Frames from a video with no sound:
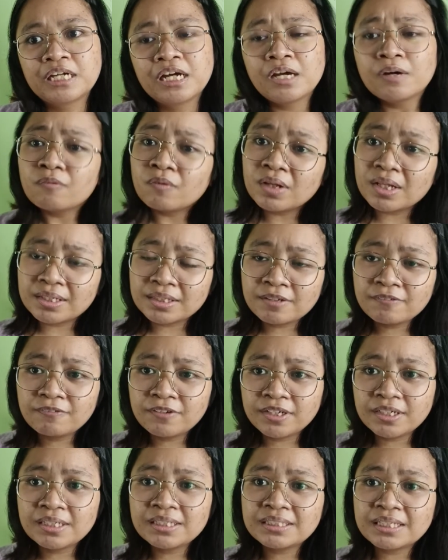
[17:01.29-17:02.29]
Well, at the
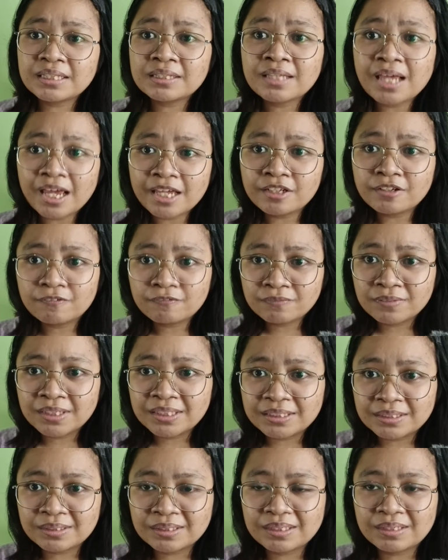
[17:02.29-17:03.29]
very least, at the end of this
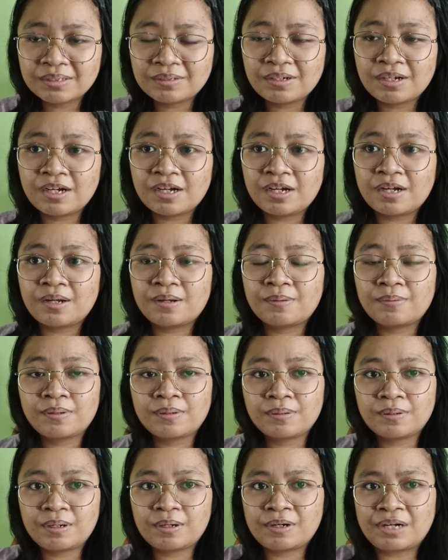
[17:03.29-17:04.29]

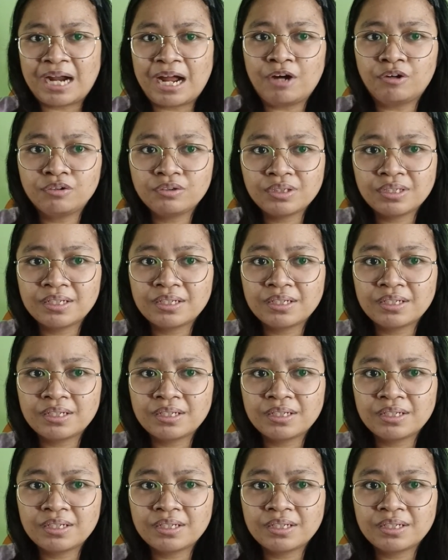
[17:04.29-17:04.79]
round,